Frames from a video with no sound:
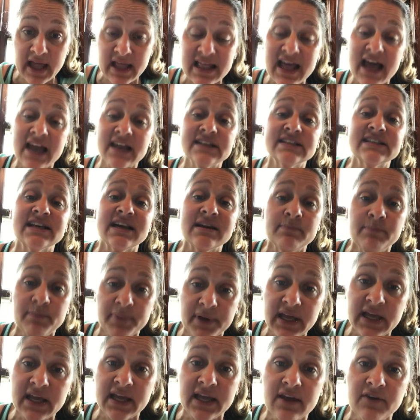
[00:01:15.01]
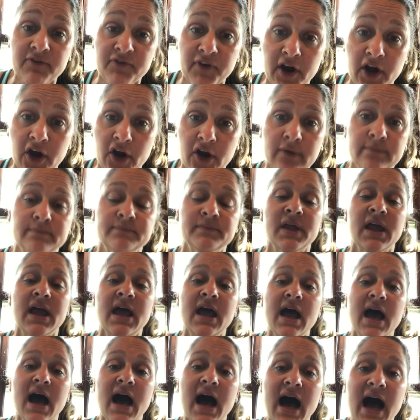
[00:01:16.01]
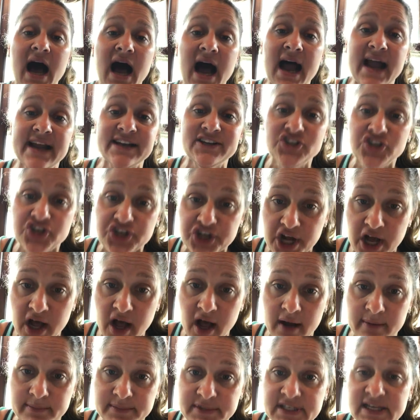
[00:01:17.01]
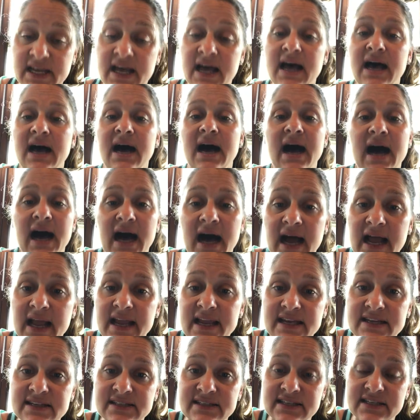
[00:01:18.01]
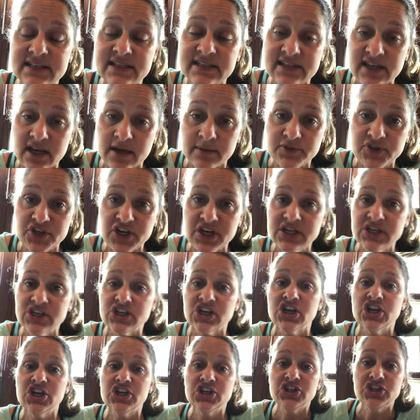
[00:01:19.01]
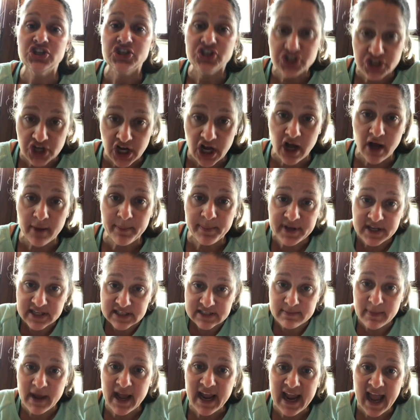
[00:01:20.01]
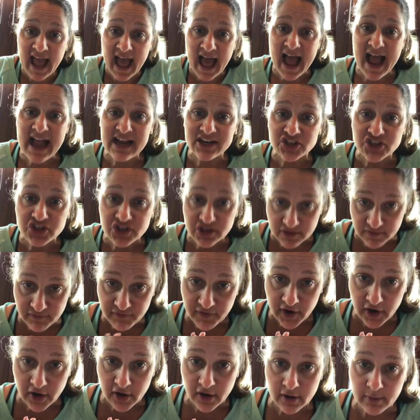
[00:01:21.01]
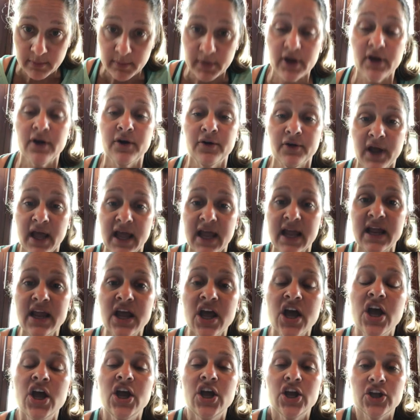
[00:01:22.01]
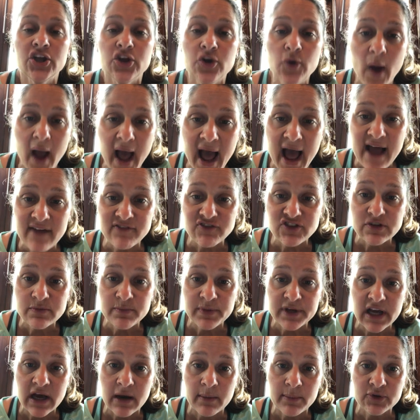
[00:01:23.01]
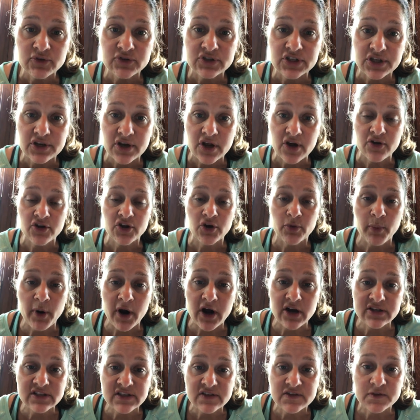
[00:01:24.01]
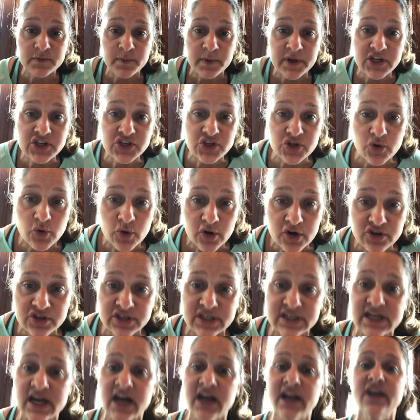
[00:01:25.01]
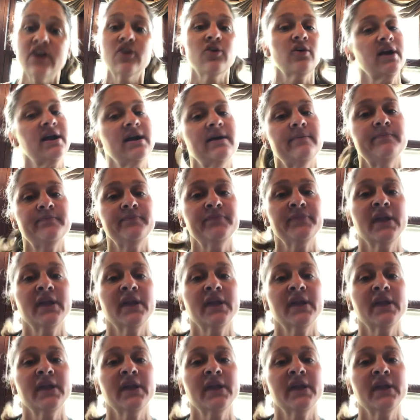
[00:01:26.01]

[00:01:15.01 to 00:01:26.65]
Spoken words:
That is a being verb. I jumped. I is the subject. Jump is my action verb, okay? You have to be able to know your parts of speech in order to diagram.